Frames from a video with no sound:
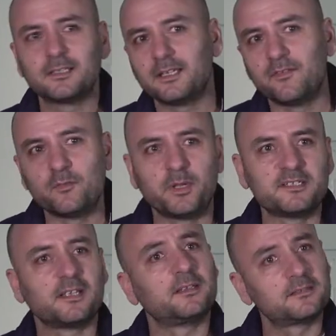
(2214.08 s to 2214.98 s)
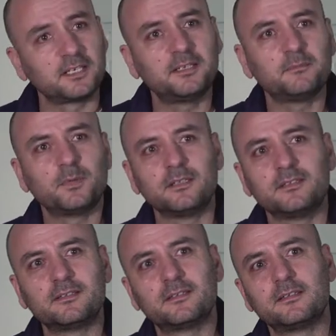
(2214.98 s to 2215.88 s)
everybody's not the same, but
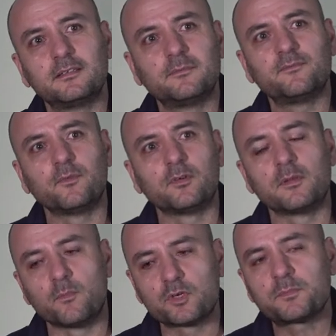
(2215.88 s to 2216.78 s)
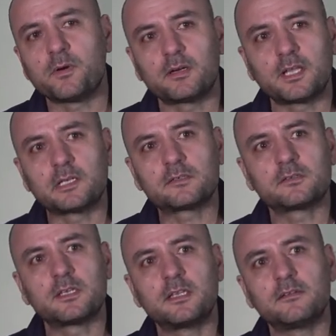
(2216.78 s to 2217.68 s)
for the most part, I should
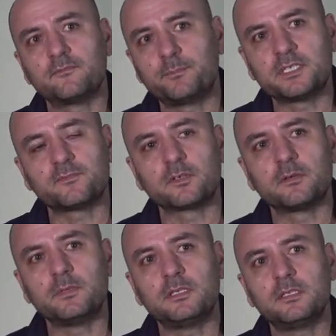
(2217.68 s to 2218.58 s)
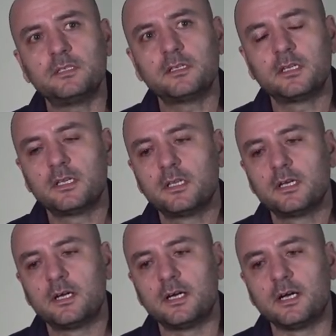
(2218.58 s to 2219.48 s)
say peaceful community.
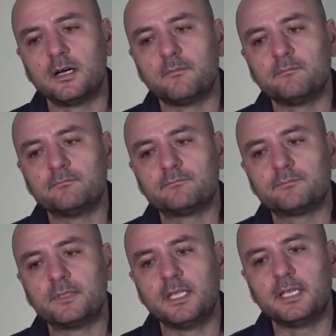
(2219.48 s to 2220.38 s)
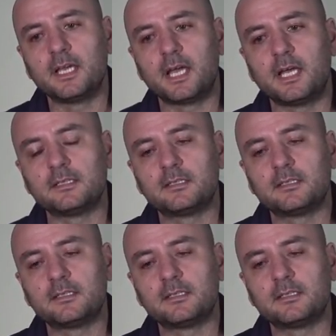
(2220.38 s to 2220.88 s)
Um, they add